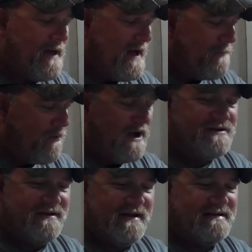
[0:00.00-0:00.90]
I'm
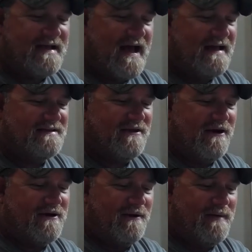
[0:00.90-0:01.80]
watching these guys
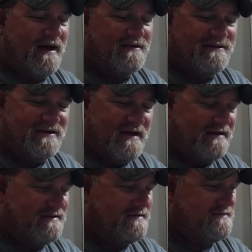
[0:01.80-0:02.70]
talking about
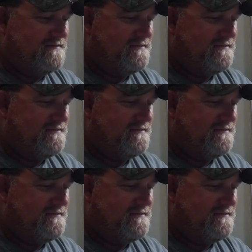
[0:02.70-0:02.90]
jigs.